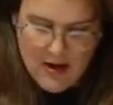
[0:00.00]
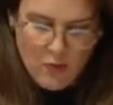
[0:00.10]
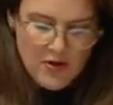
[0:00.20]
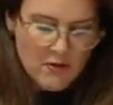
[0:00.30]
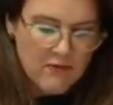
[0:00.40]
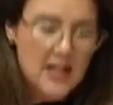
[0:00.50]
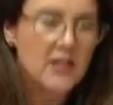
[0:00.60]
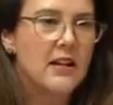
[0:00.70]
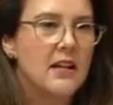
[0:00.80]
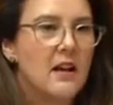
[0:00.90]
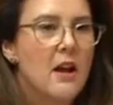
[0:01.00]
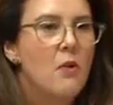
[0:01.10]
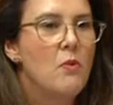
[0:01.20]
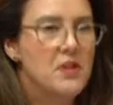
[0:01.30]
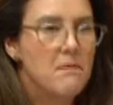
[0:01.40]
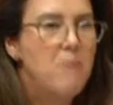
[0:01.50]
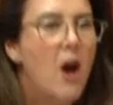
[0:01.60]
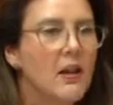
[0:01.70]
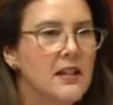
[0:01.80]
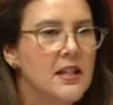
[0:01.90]
with your rhetoric, with your
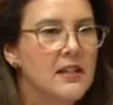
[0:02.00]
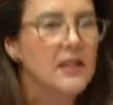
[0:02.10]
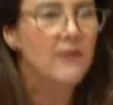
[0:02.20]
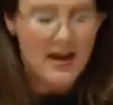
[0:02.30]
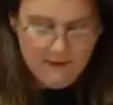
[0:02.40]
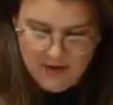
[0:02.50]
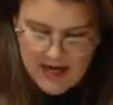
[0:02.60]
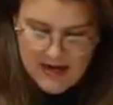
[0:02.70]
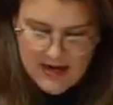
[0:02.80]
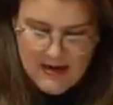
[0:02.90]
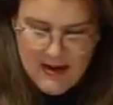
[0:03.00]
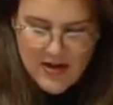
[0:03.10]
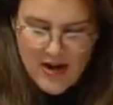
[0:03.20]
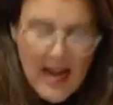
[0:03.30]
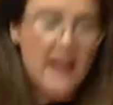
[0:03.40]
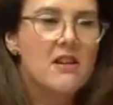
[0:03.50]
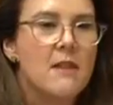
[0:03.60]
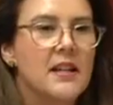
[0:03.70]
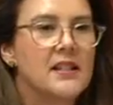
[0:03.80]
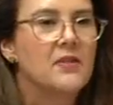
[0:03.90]
politics of envy and your
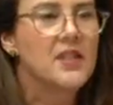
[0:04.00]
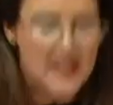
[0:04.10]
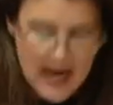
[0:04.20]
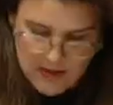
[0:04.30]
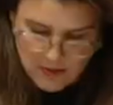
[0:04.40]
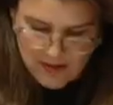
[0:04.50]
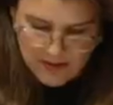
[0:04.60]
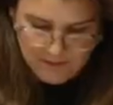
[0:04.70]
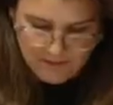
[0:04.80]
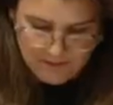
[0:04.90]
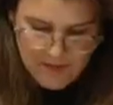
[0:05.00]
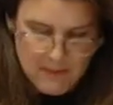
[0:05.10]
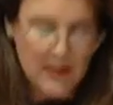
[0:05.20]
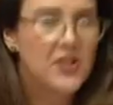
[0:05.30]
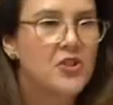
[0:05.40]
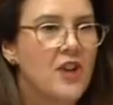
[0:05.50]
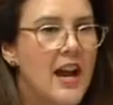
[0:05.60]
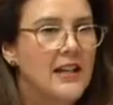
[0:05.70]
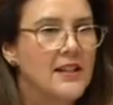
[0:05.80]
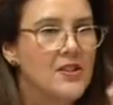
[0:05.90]
economics of snake oil. But
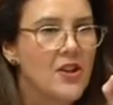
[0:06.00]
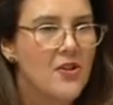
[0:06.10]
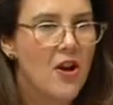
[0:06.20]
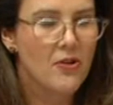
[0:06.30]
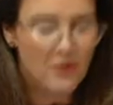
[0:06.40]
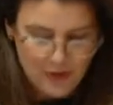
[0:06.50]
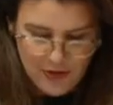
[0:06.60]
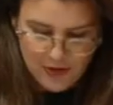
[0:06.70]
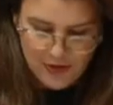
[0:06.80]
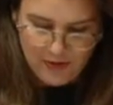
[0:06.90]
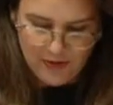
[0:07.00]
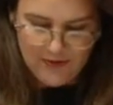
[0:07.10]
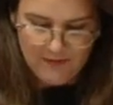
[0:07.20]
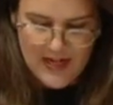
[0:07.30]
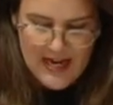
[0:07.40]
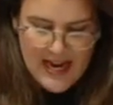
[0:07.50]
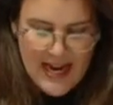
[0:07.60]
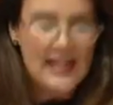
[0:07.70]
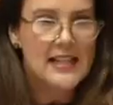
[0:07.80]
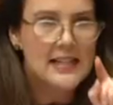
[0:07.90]
Australians know the truth.
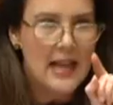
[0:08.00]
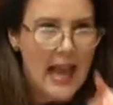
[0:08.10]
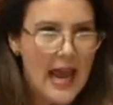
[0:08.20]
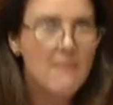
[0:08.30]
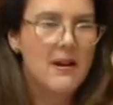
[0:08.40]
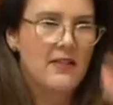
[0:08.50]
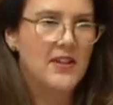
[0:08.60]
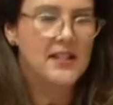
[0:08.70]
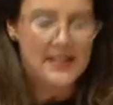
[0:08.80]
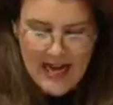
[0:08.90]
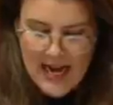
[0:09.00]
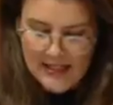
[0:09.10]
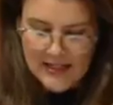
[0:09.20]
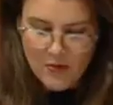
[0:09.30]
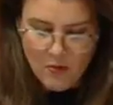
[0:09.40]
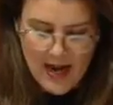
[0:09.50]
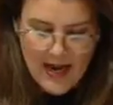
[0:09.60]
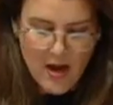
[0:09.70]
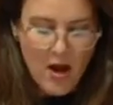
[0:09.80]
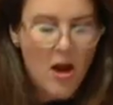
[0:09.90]
It is Labor that stands in the
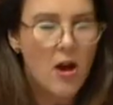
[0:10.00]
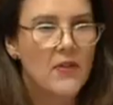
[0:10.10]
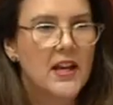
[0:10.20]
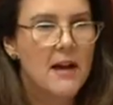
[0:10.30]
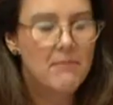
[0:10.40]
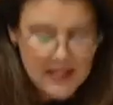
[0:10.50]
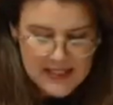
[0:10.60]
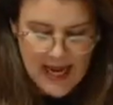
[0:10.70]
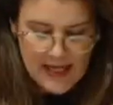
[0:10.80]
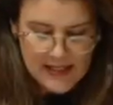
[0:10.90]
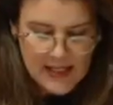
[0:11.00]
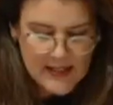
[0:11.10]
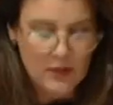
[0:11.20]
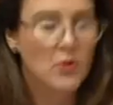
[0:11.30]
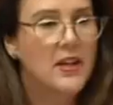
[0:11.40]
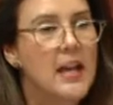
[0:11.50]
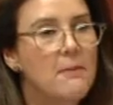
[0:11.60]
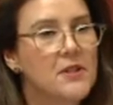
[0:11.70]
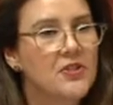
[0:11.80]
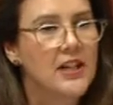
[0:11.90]
way of the company tax cuts that will
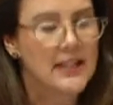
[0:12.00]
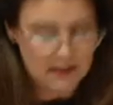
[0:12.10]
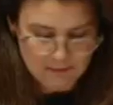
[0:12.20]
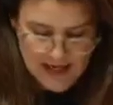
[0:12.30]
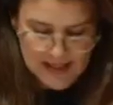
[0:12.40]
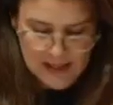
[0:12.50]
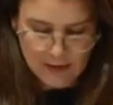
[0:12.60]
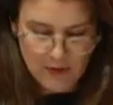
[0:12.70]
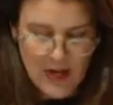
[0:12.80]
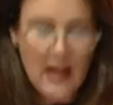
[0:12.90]
keep Australia competitive,